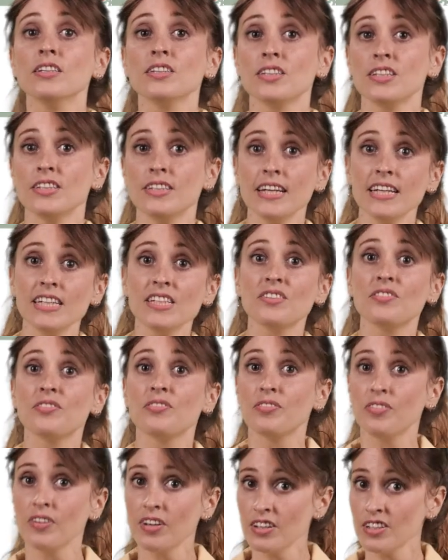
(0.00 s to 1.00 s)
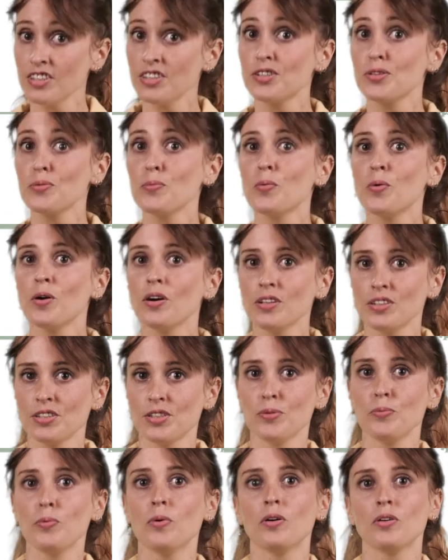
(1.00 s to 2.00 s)
Today's first word
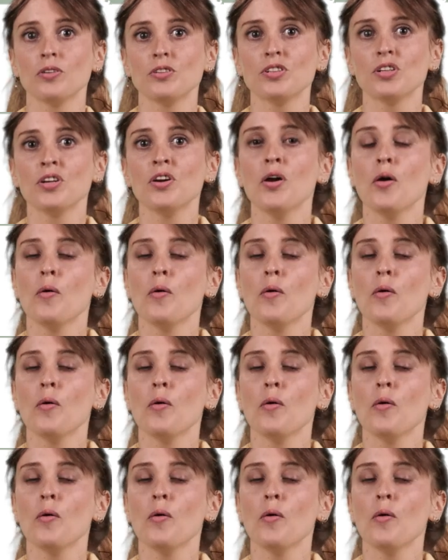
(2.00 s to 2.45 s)
to watch